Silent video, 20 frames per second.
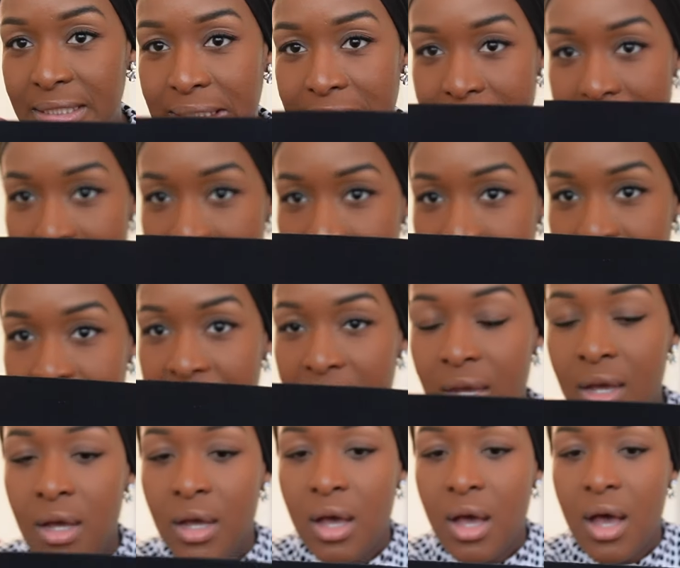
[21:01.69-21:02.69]
knit
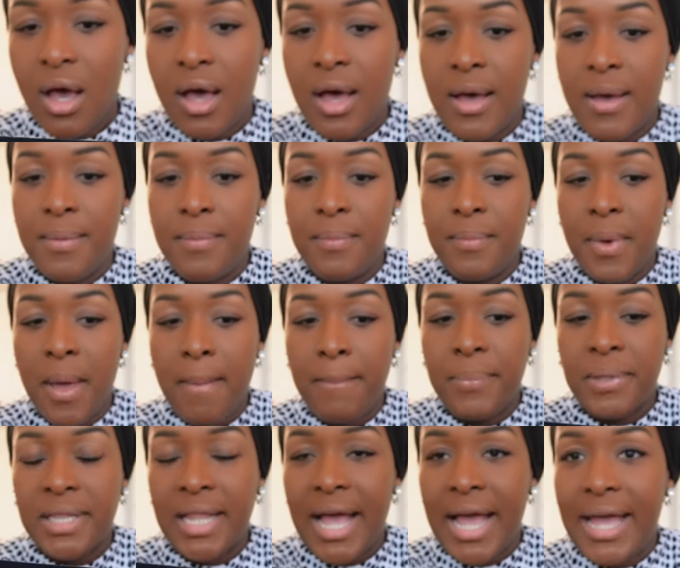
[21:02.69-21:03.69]

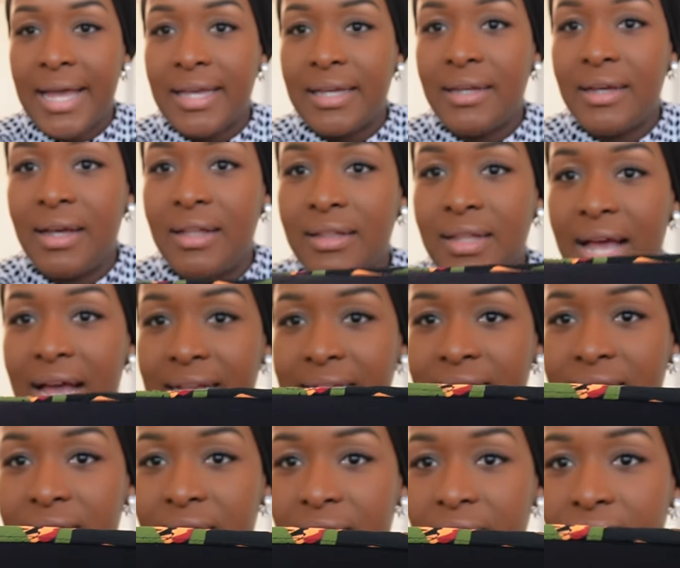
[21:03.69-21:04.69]
black
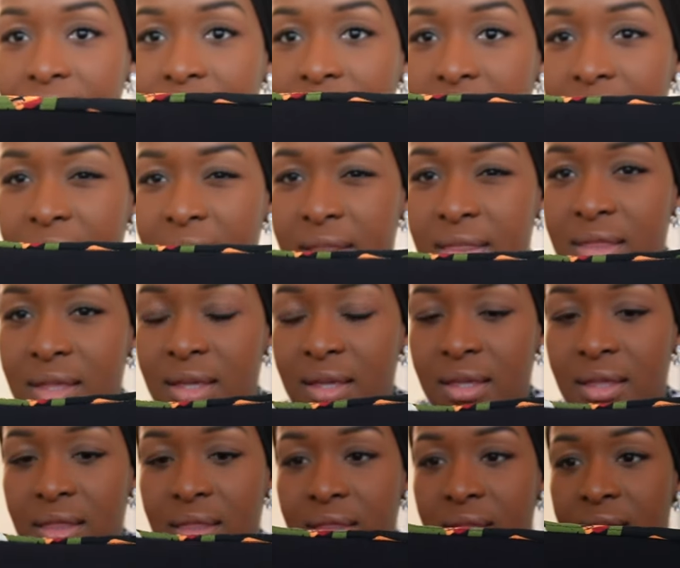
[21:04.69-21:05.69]
elastic. And I
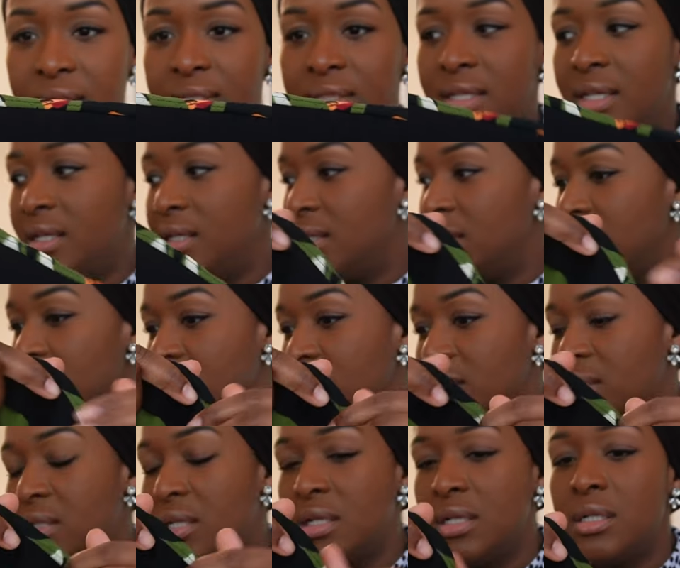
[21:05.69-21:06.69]
think this
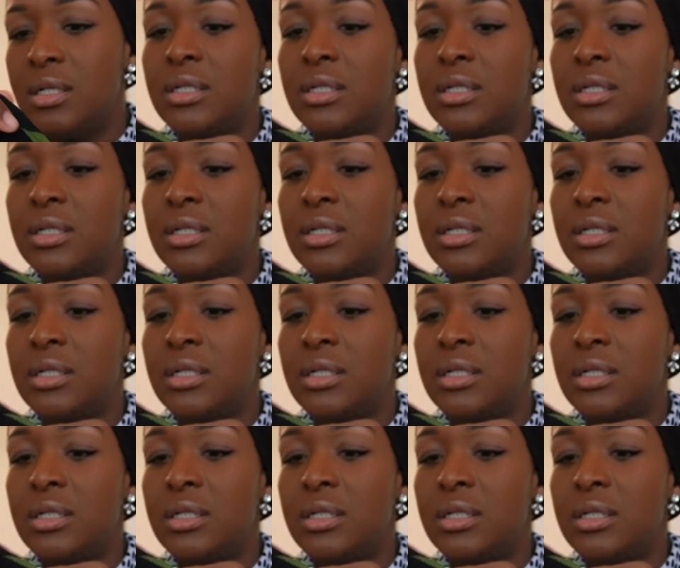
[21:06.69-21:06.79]
is